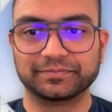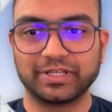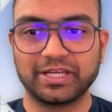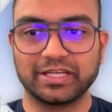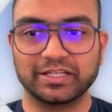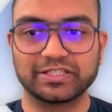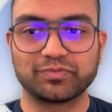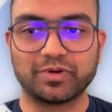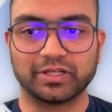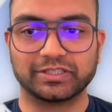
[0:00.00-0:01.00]
hey, guess
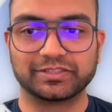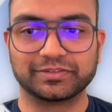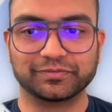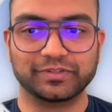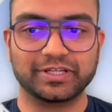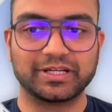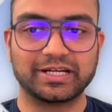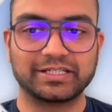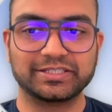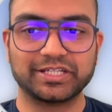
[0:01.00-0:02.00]
what? We are
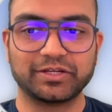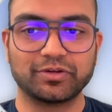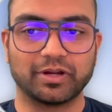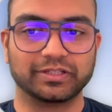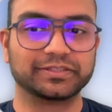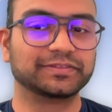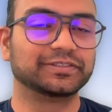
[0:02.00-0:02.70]
at J dot.